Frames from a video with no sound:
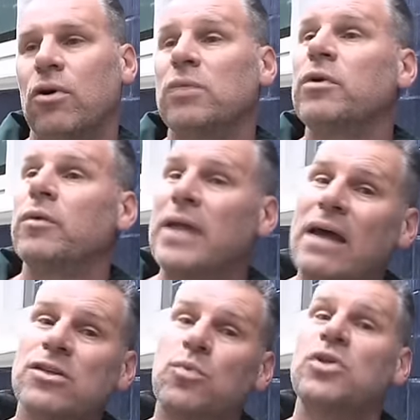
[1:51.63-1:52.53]
and then we're going to
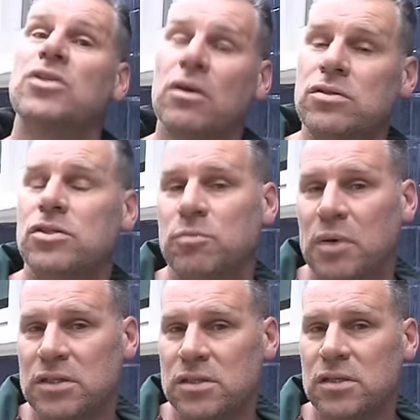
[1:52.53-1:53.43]
announce which of those two
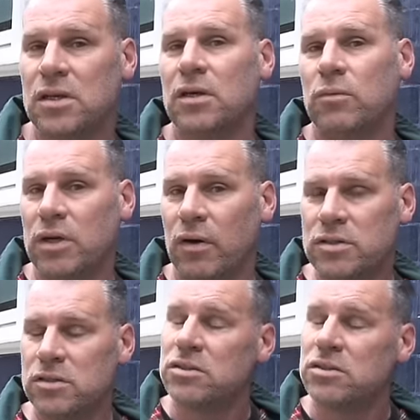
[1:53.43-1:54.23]
pieces we're going to do.